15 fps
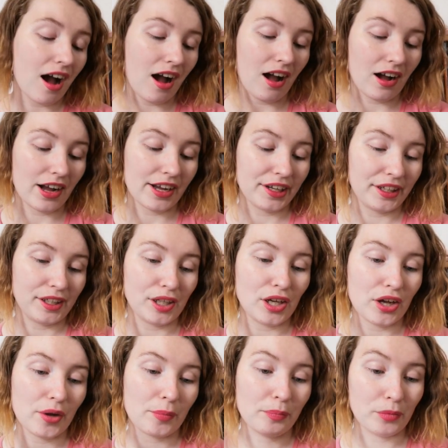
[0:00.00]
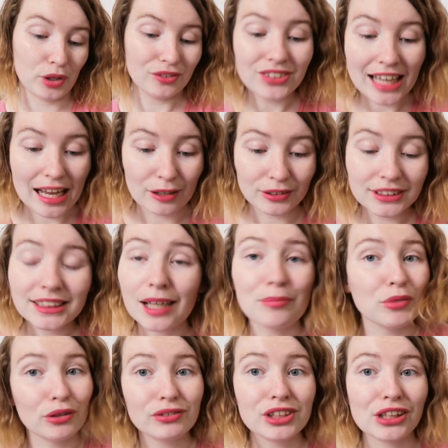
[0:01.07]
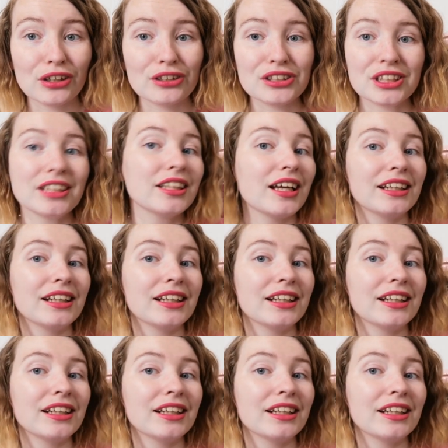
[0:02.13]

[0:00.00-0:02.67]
I moved house, I moved to London,